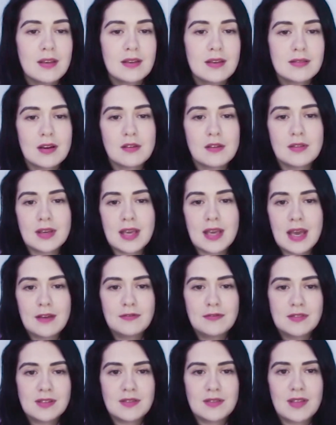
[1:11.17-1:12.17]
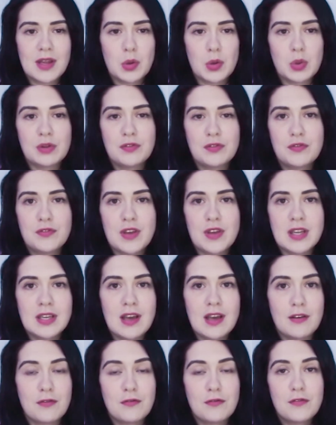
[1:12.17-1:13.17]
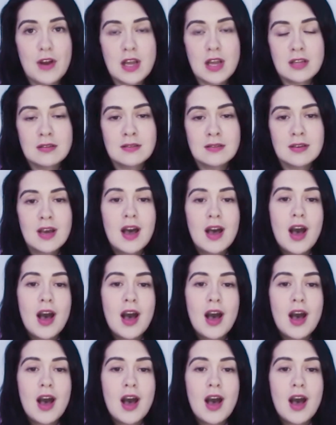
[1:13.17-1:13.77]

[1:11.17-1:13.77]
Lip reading: are the gifts that will fit a friend